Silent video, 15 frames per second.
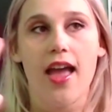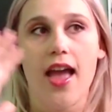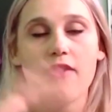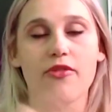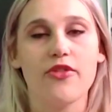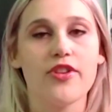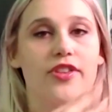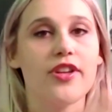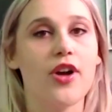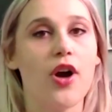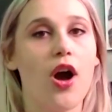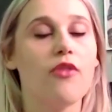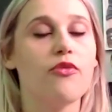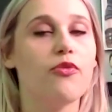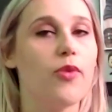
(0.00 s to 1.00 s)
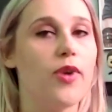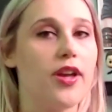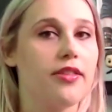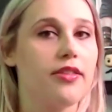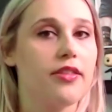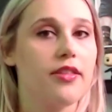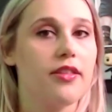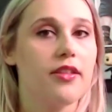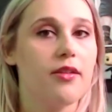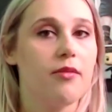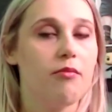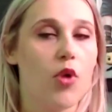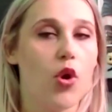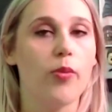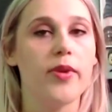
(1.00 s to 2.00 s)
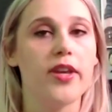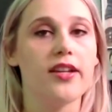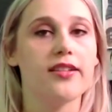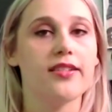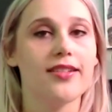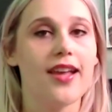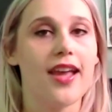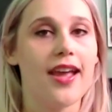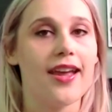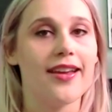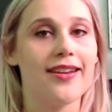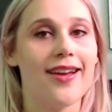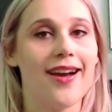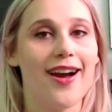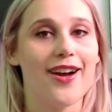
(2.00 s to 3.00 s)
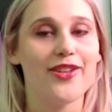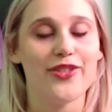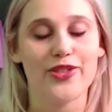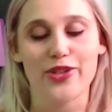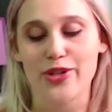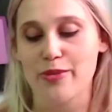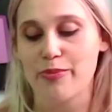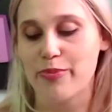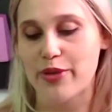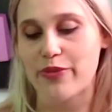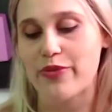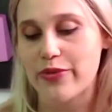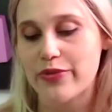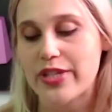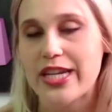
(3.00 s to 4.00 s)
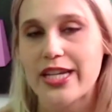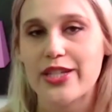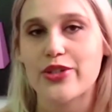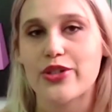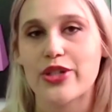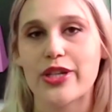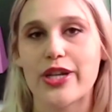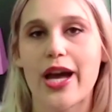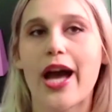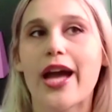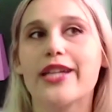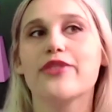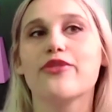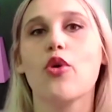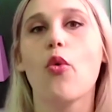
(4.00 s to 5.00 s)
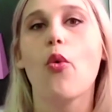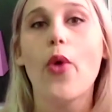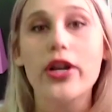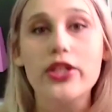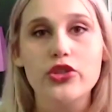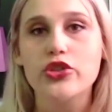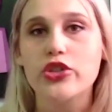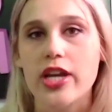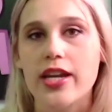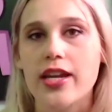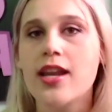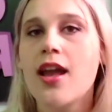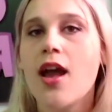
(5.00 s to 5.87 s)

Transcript: everything off with Mobius and Hunter B-15 to kind of question